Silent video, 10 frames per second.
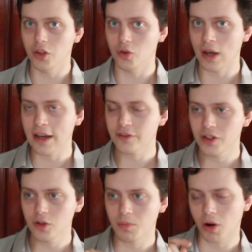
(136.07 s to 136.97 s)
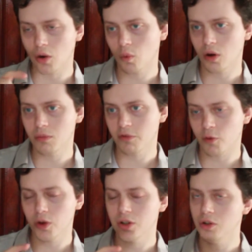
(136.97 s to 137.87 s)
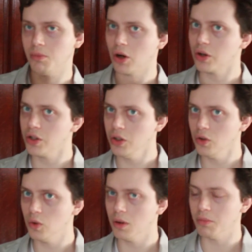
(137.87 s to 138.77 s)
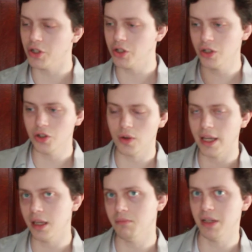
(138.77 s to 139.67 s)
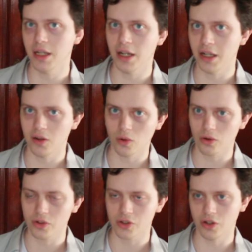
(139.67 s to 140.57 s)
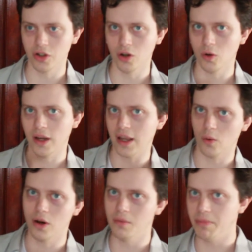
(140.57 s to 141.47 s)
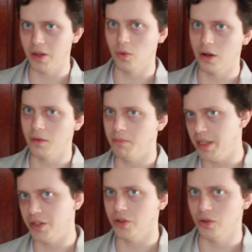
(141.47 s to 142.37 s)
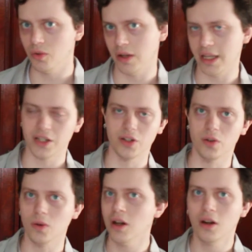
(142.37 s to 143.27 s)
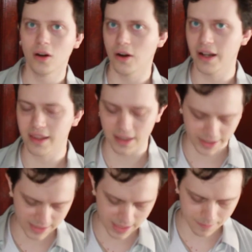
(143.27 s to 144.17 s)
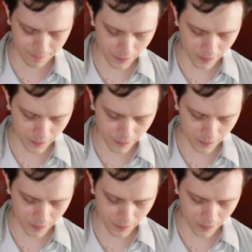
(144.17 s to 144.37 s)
You have to do part 1 before you can do part 2, but you can do A and B in any order. So you could go A1, B1, B2, A2, or anything like that.